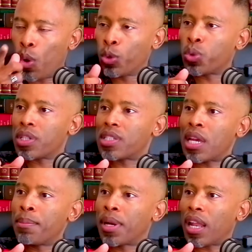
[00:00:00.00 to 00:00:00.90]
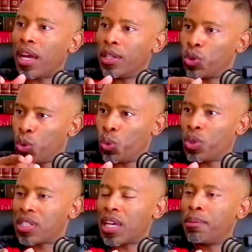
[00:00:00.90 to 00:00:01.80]
go to the same client to do
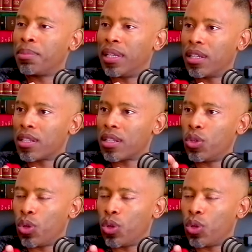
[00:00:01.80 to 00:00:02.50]
the same deal,